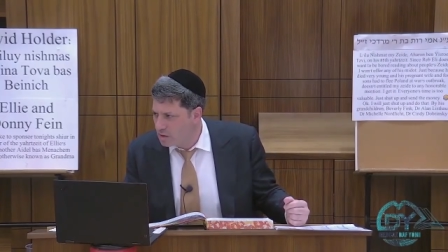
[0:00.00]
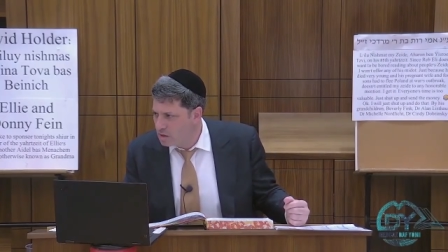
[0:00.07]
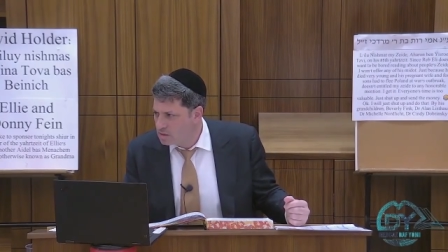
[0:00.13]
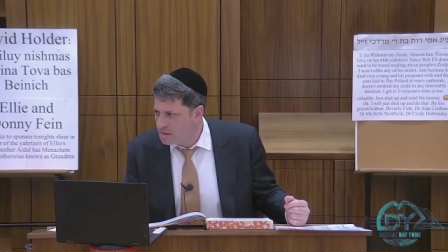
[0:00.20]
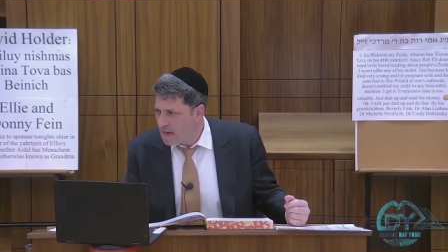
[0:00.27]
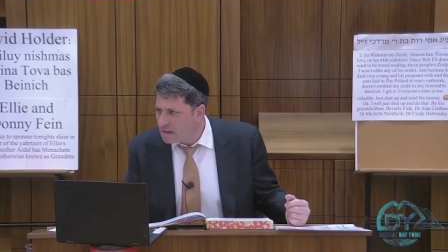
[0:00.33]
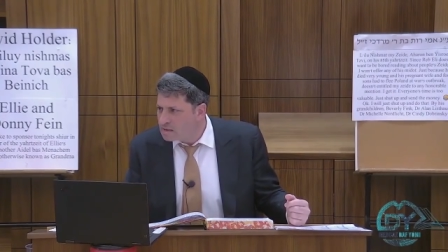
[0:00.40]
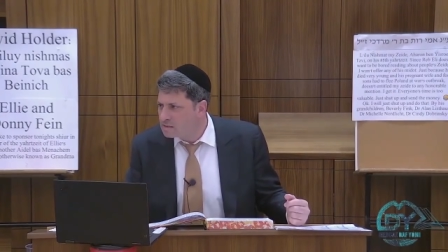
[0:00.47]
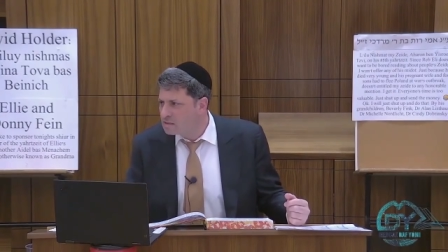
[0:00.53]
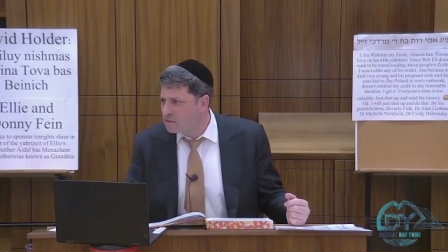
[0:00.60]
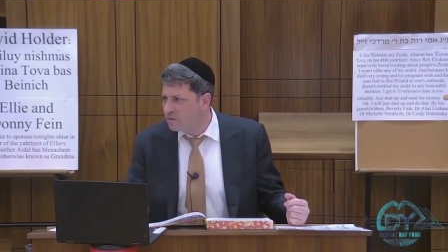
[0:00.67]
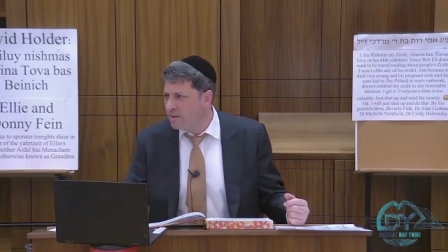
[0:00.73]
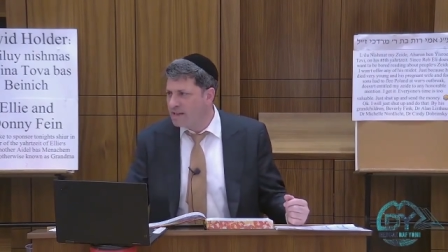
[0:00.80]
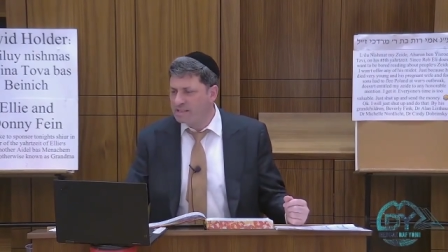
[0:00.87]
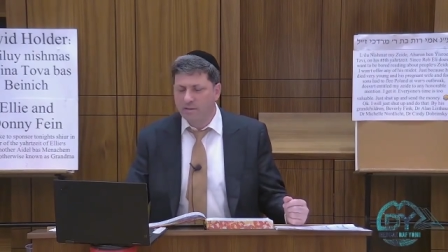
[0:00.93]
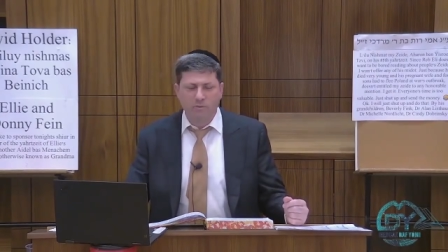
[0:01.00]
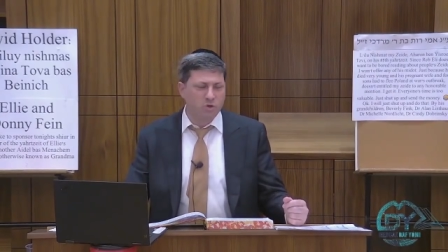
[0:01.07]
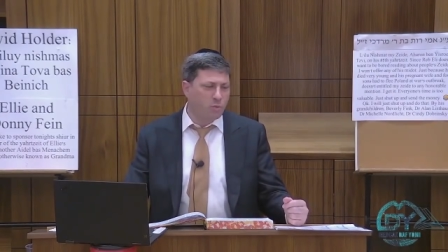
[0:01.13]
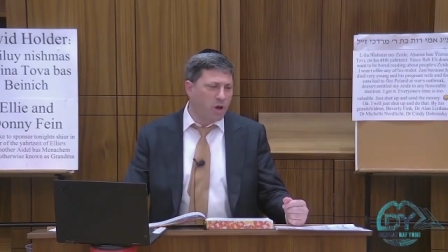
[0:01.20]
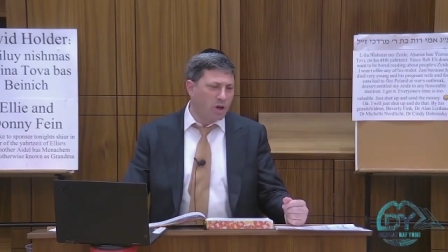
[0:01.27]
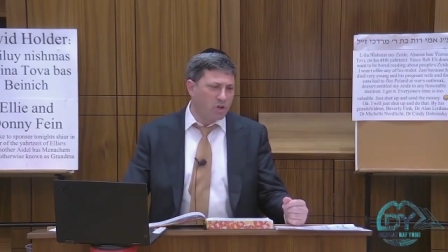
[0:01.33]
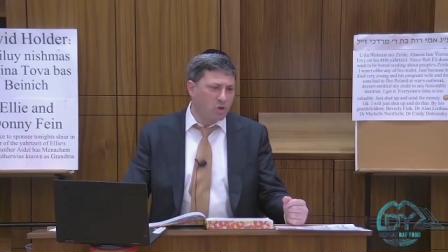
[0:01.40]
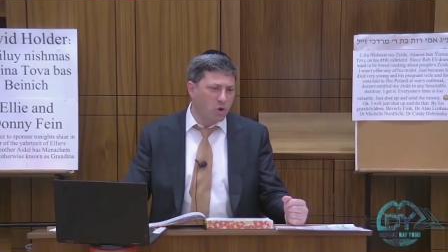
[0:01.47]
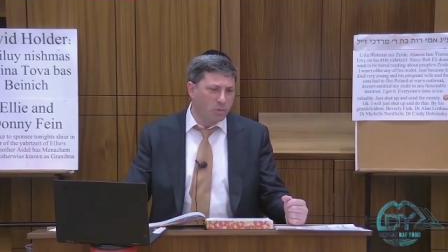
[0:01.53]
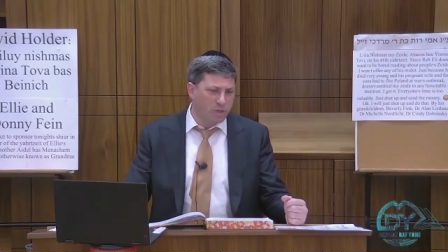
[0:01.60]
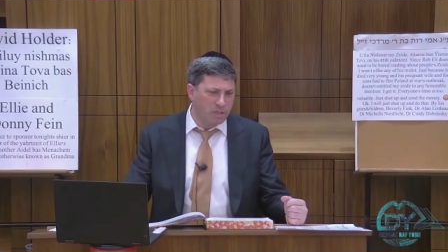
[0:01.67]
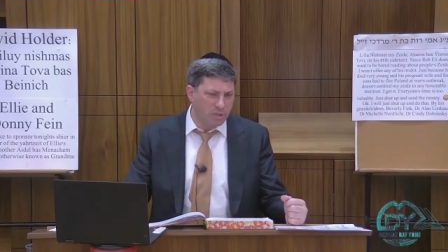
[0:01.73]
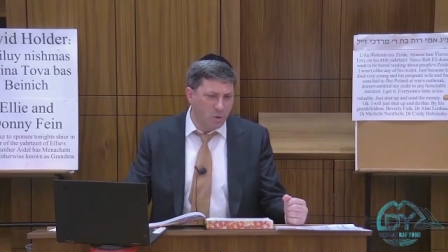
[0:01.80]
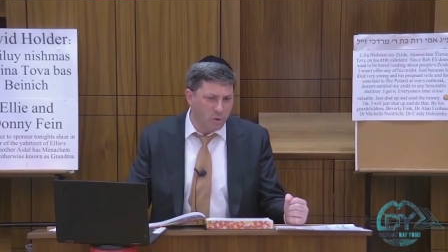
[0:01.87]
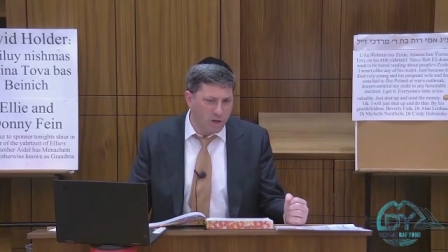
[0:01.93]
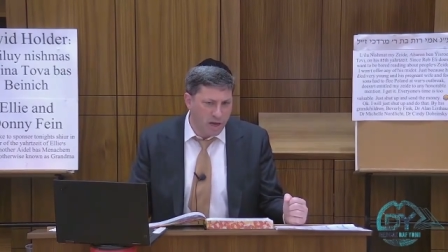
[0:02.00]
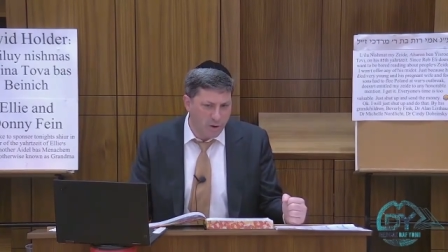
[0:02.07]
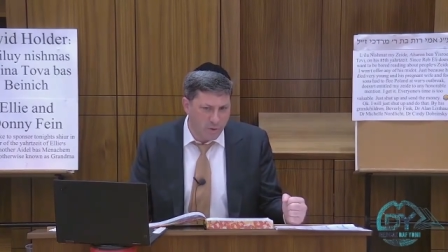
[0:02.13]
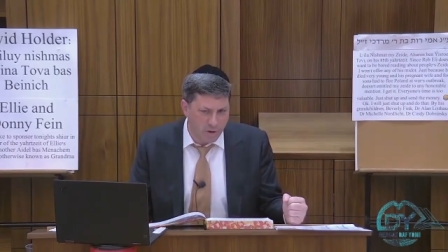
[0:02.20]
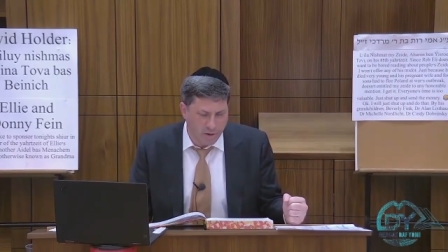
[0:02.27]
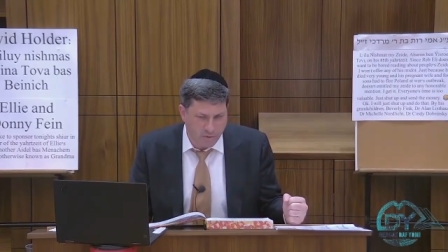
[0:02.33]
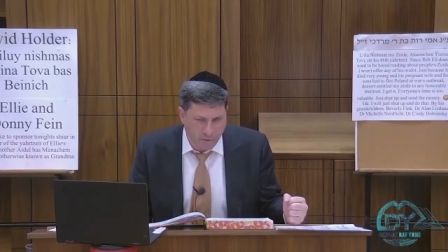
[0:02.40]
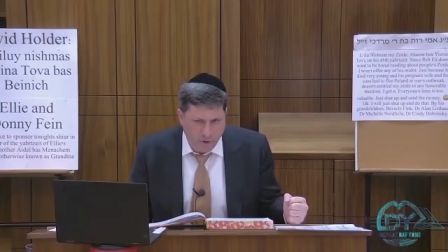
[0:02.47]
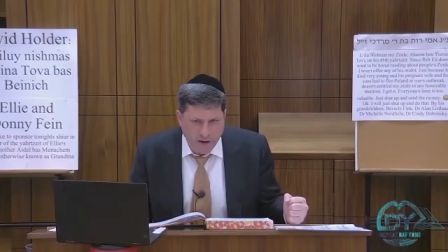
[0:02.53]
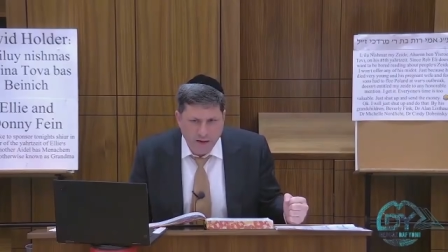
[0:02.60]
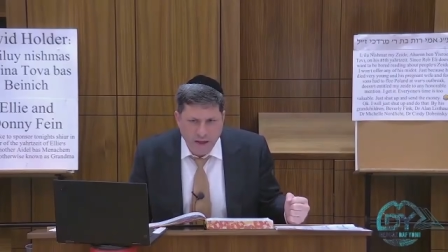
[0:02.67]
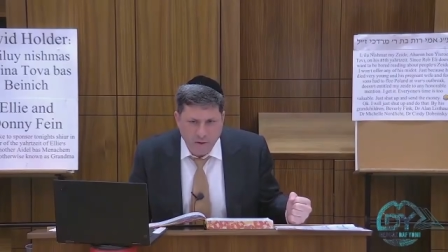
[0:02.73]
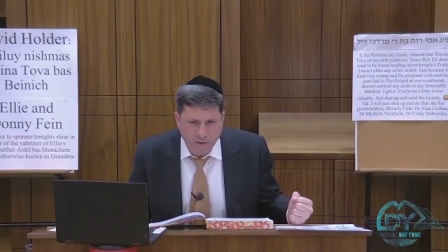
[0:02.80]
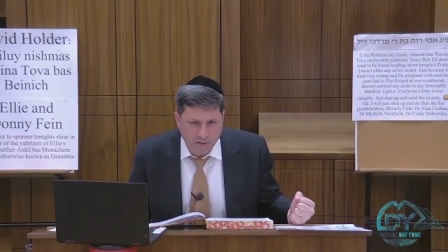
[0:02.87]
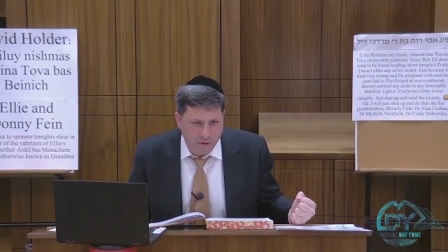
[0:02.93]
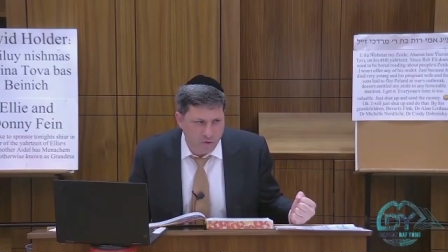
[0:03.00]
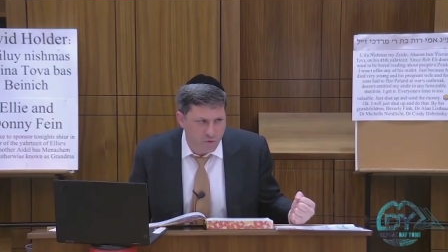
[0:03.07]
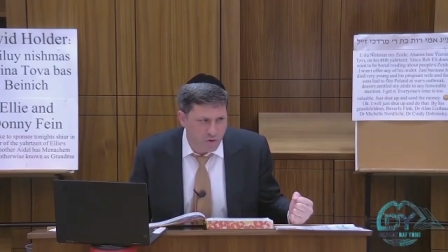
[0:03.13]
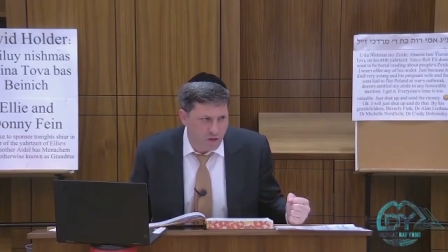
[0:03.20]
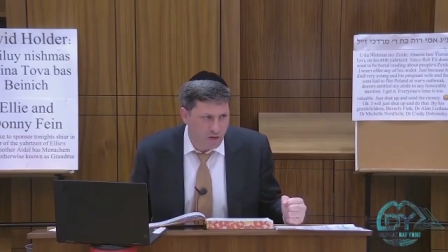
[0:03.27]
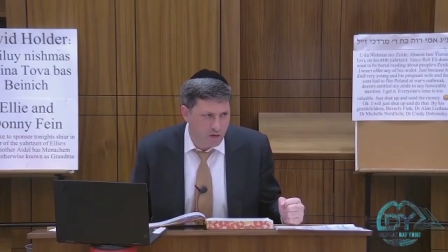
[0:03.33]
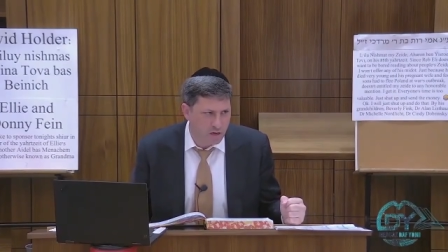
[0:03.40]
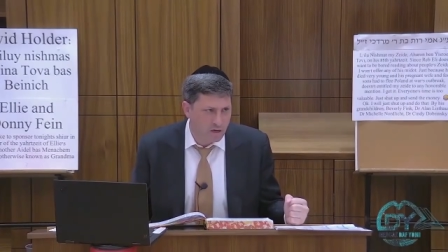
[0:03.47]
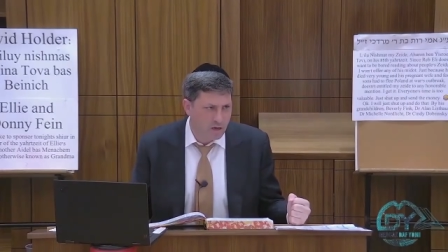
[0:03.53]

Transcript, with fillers: So, how does the fancy mishpacha show up to Sloan Kettering for eight hour surgery?